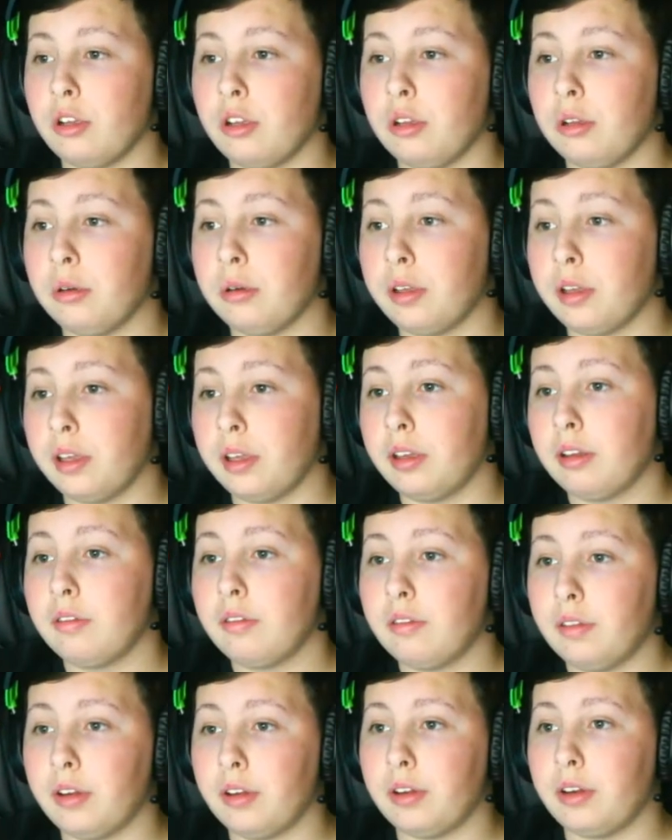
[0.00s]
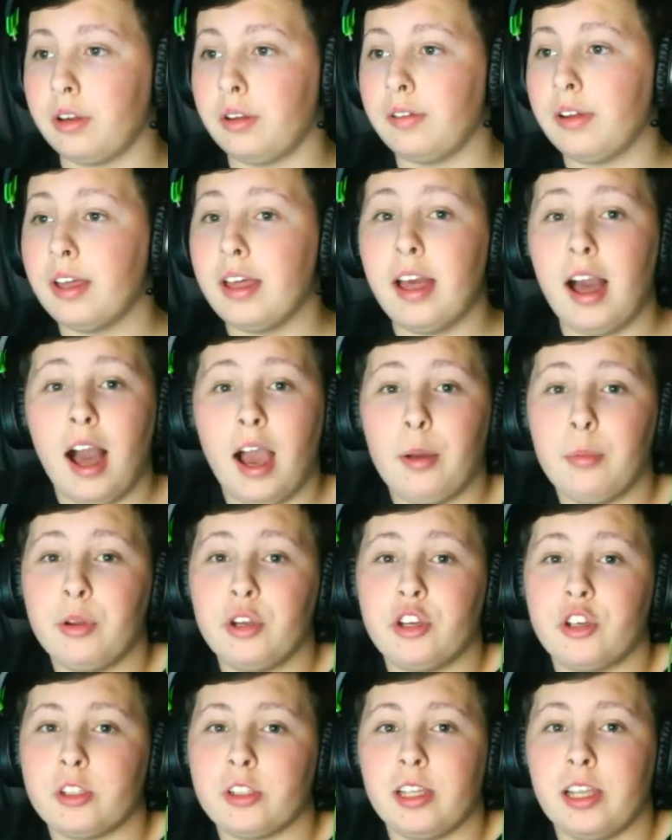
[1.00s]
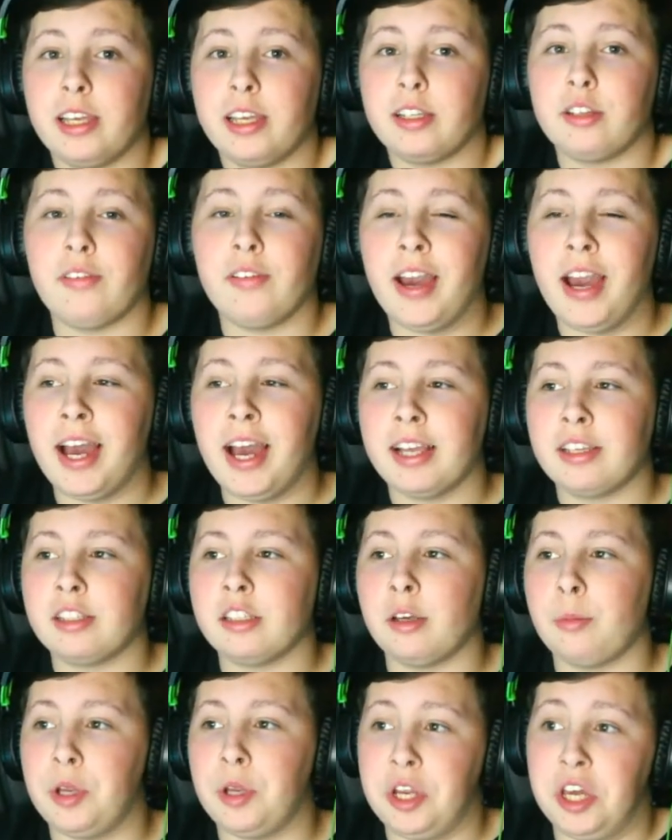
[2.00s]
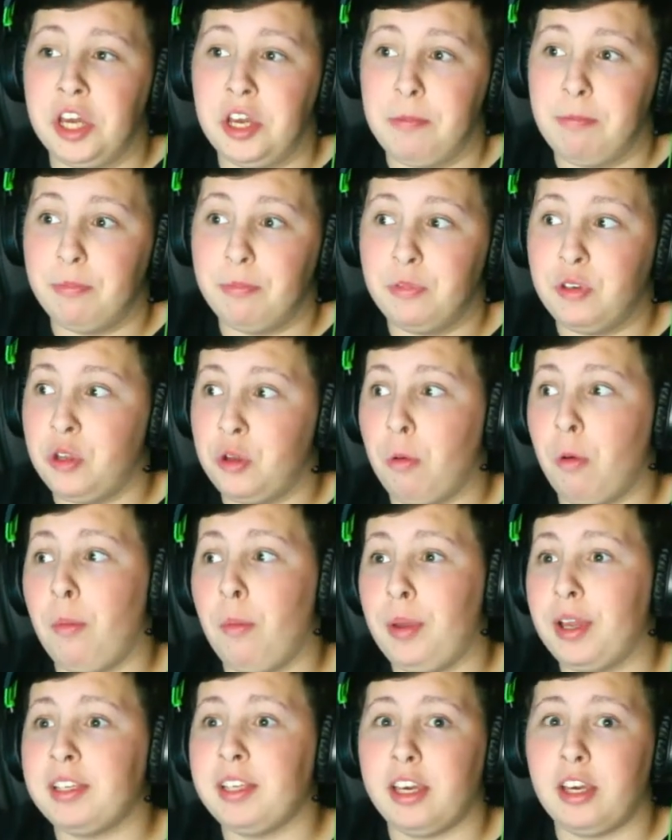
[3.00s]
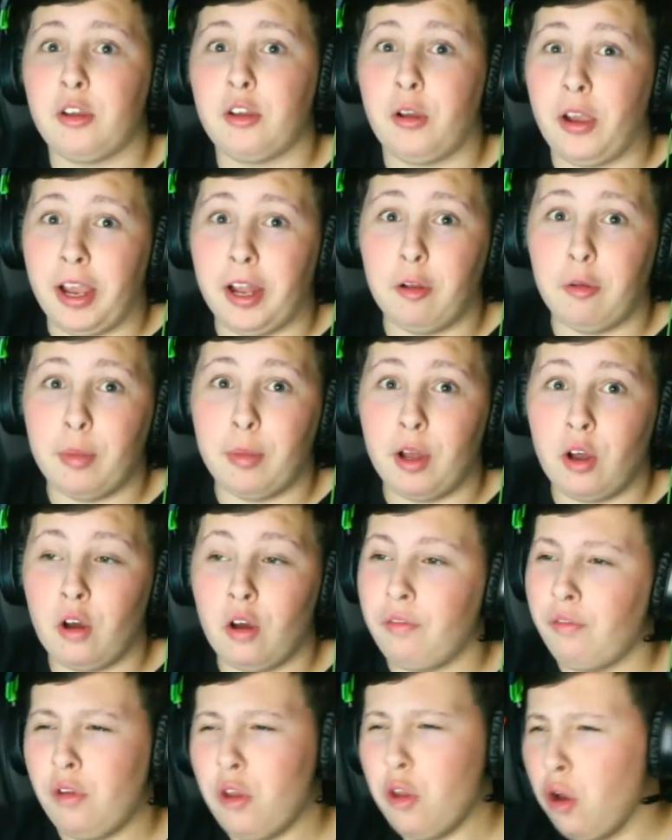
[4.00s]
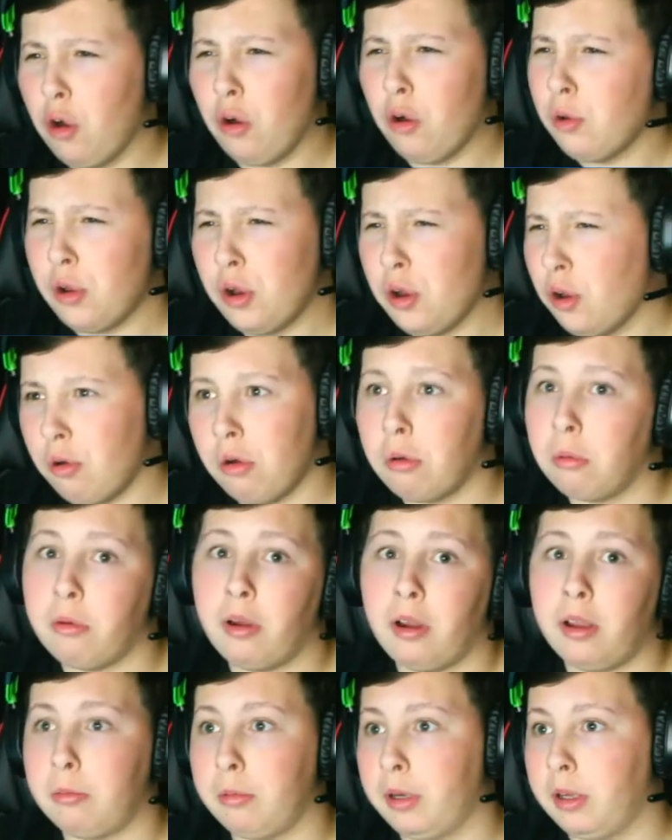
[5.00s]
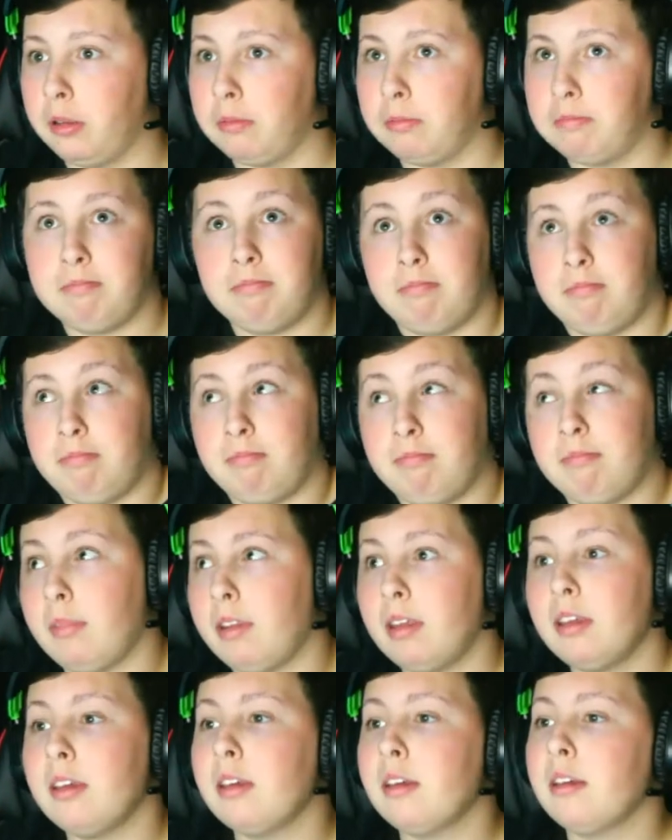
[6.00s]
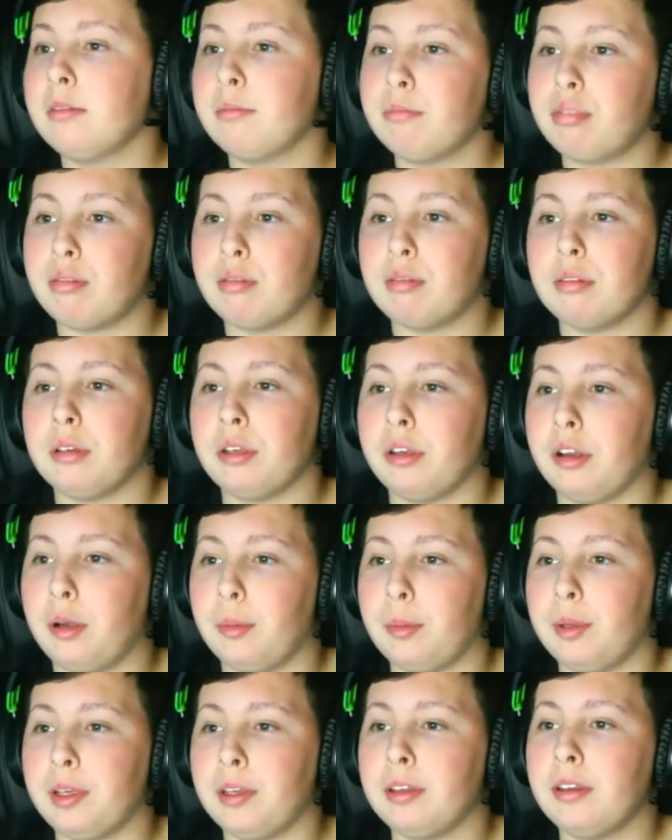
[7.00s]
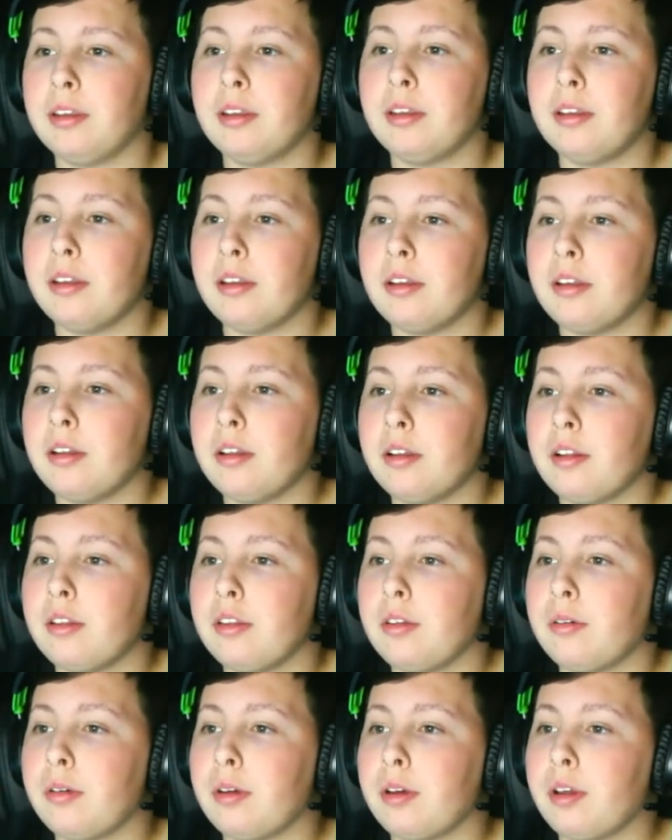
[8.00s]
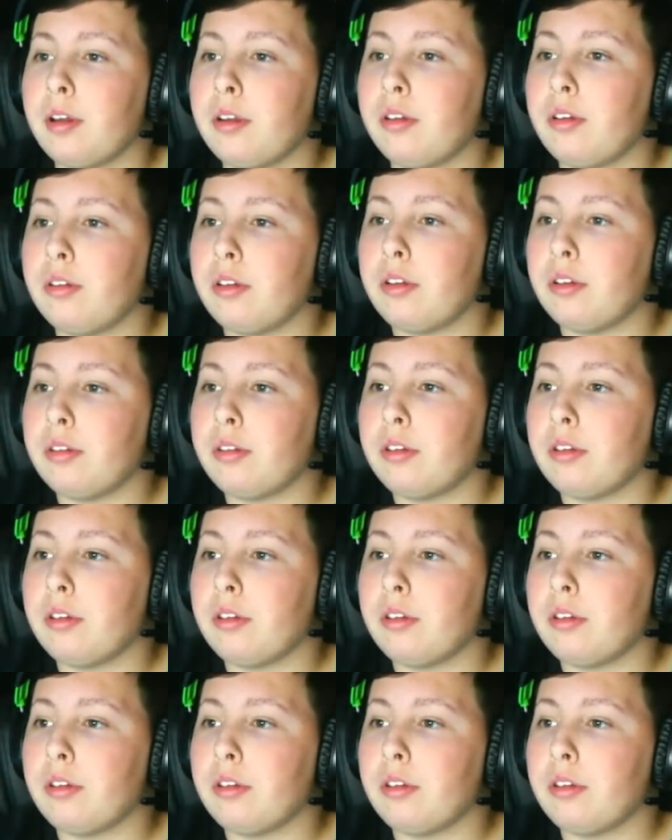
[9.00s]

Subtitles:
Okay, fair enough. I would have just liked to have asked someone, "Hey, do you want me to take your helmet off?" No, no. Right, well, you know what I mean. Okay, you're doing this.